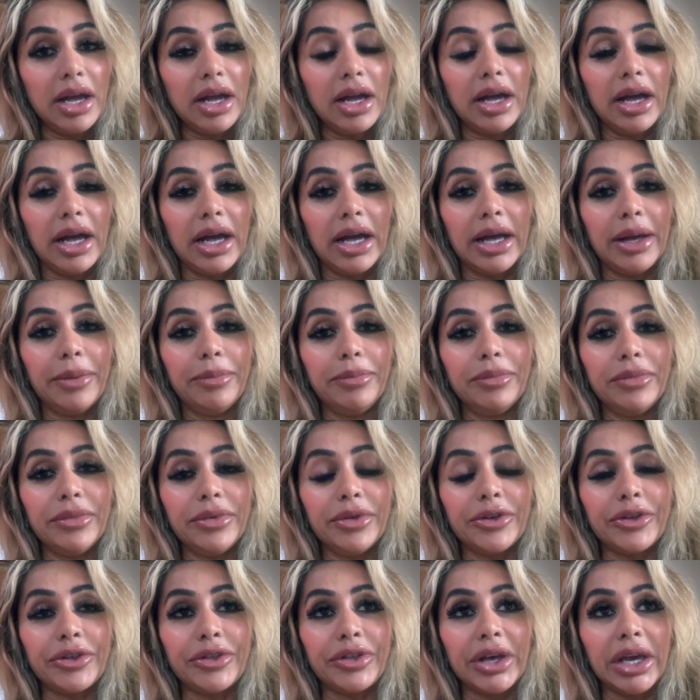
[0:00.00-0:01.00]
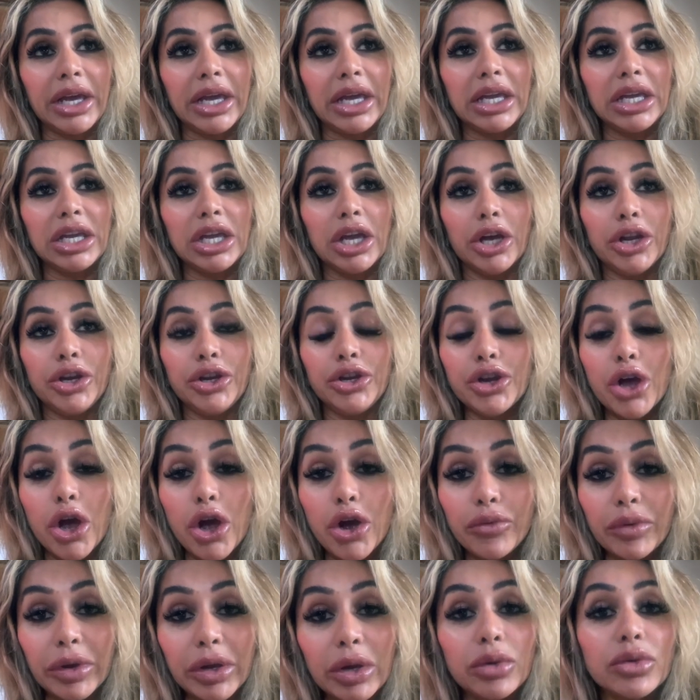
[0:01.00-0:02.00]
the no
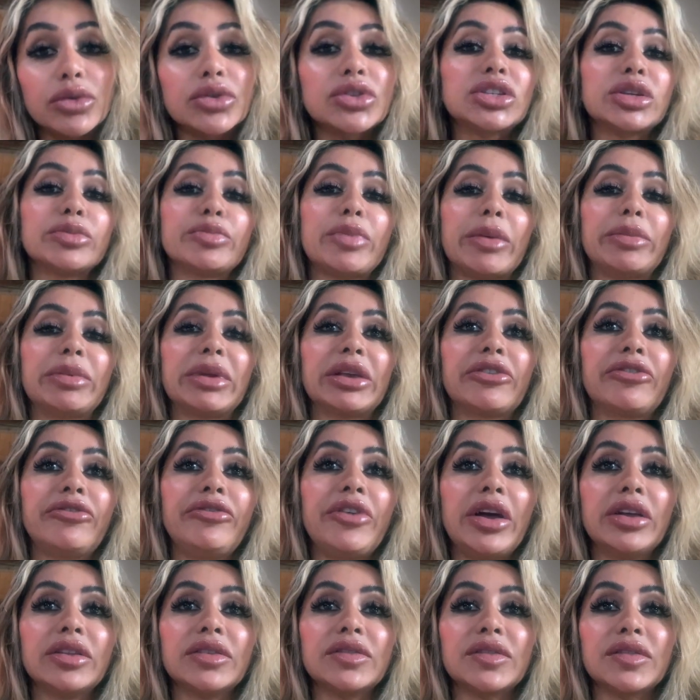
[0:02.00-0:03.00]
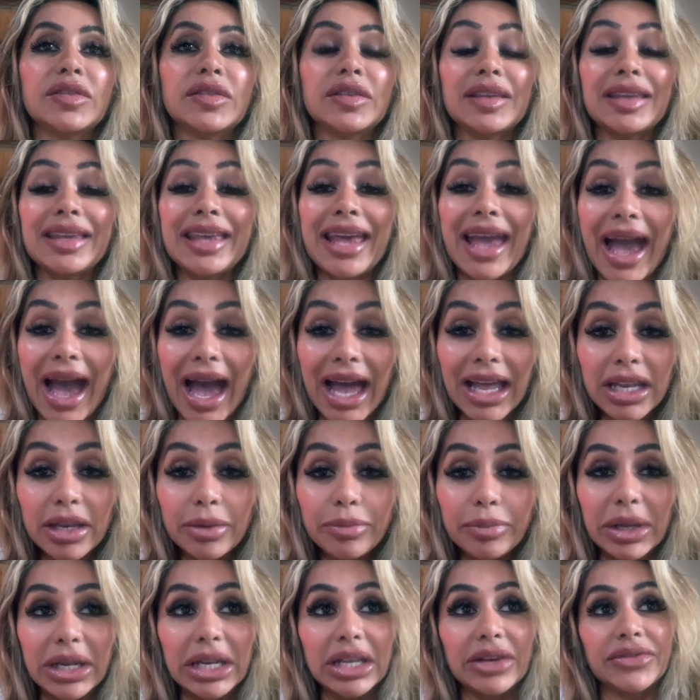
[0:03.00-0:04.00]
recourse to public funds
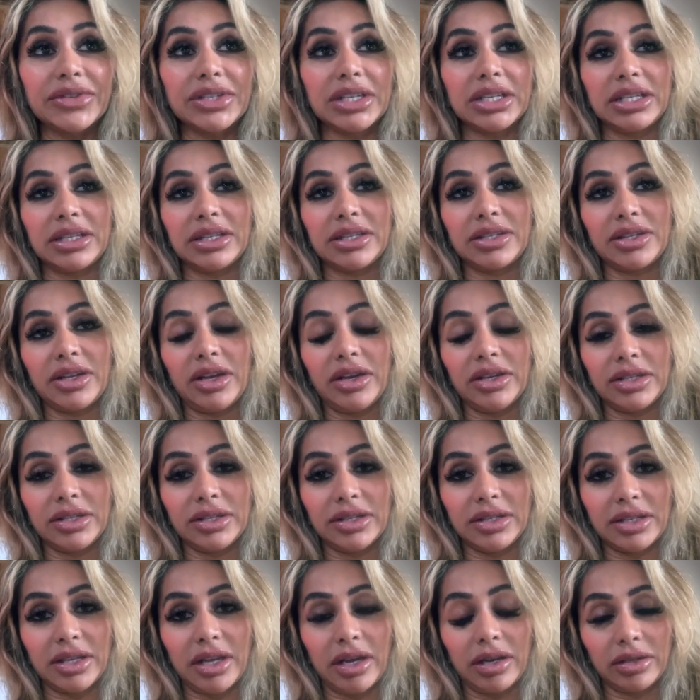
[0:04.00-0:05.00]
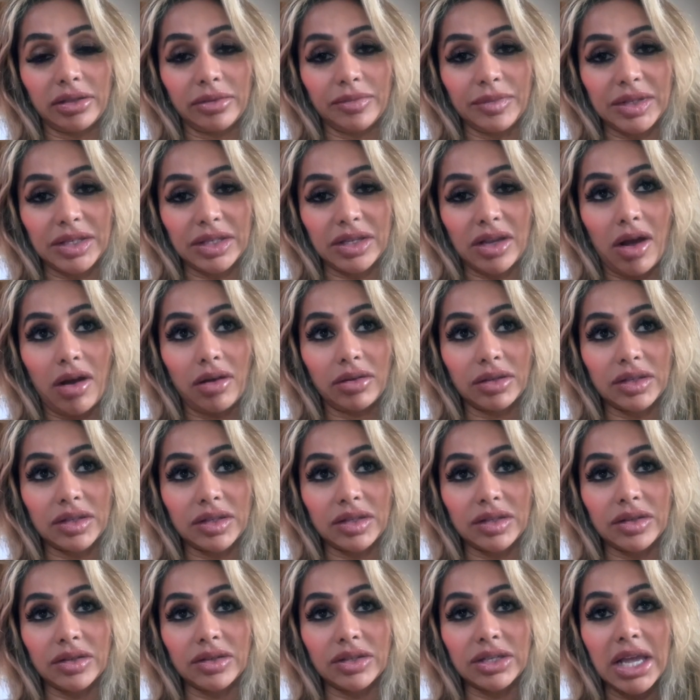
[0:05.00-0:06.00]
can be lifted in certain
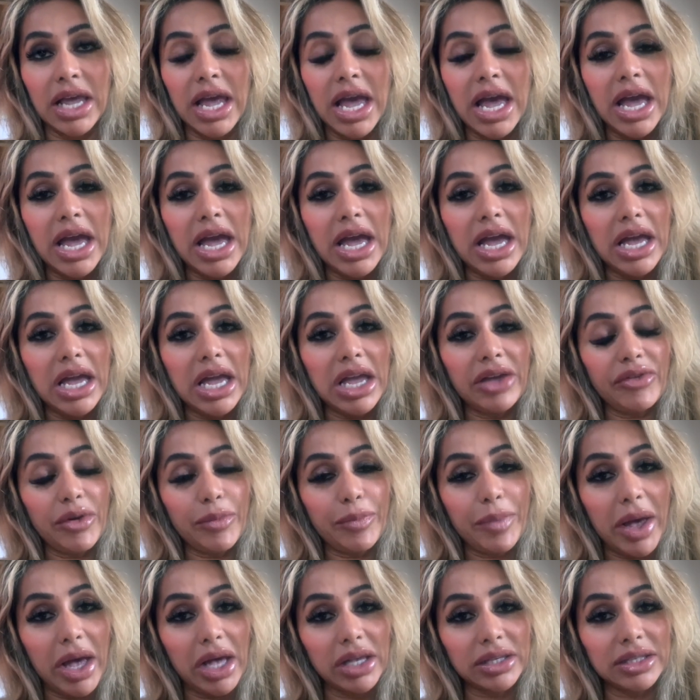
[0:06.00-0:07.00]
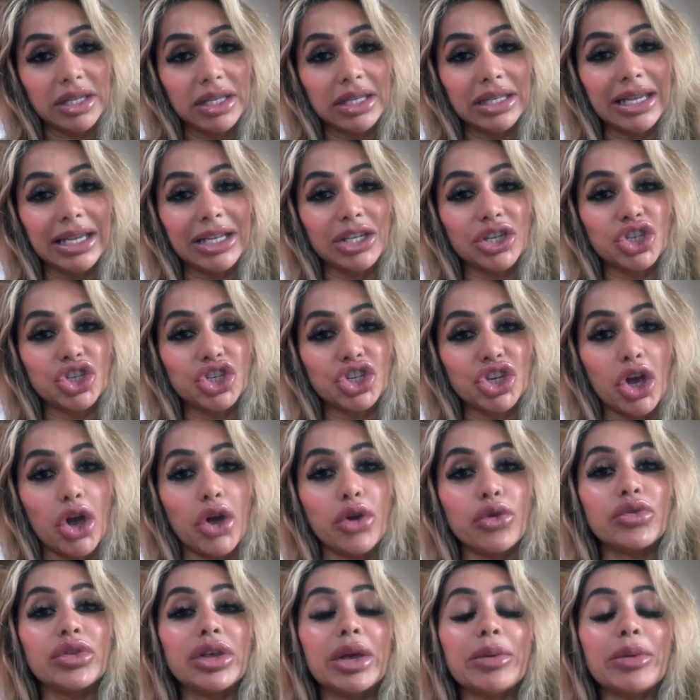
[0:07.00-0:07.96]
circumstances if a person can show they